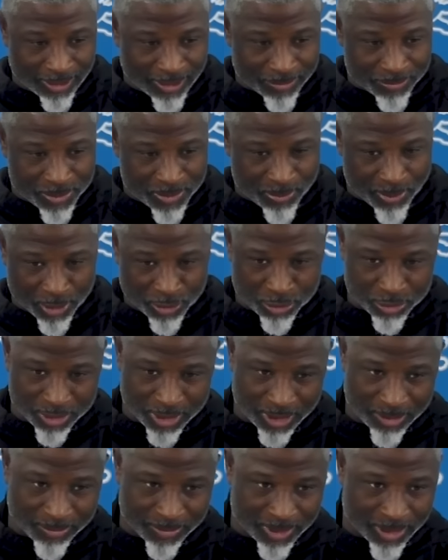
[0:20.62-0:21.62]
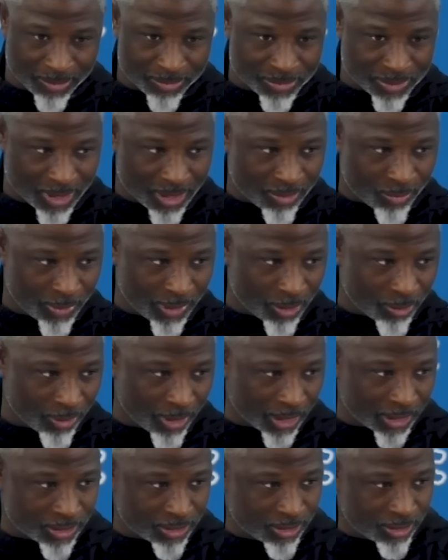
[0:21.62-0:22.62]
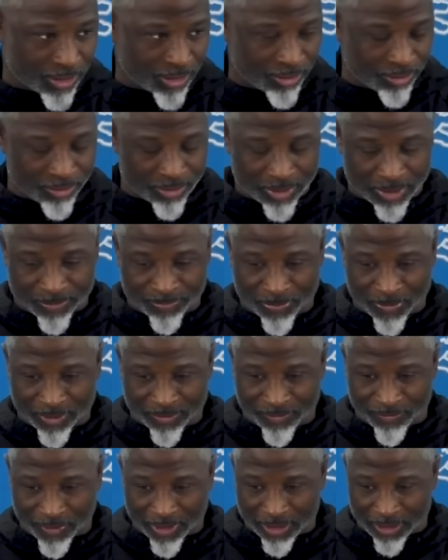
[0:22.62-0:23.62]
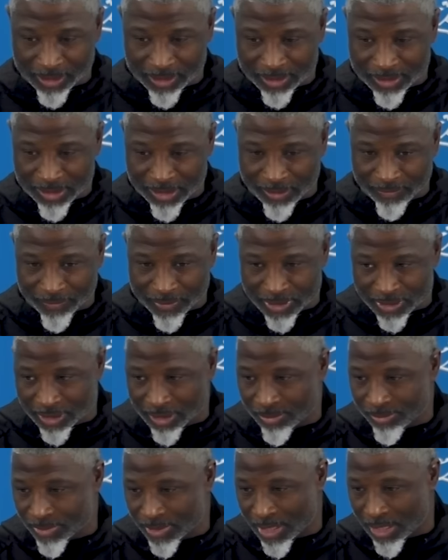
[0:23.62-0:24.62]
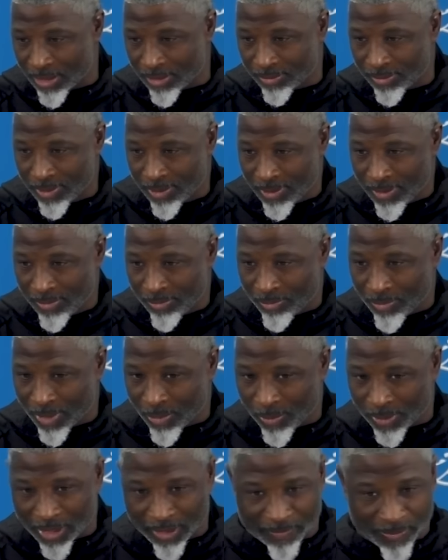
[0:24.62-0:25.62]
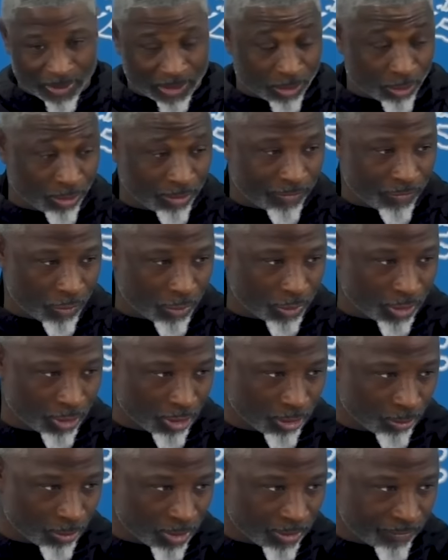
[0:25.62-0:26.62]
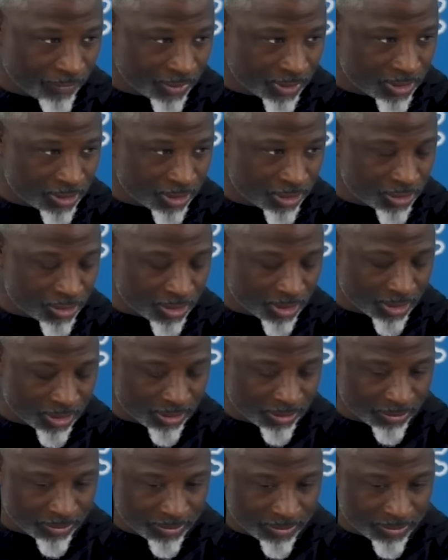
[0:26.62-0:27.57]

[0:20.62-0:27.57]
Special team comes out. We don't execute a fake. Defense comes out. Man, we give up a 34-yard run for a touchdown.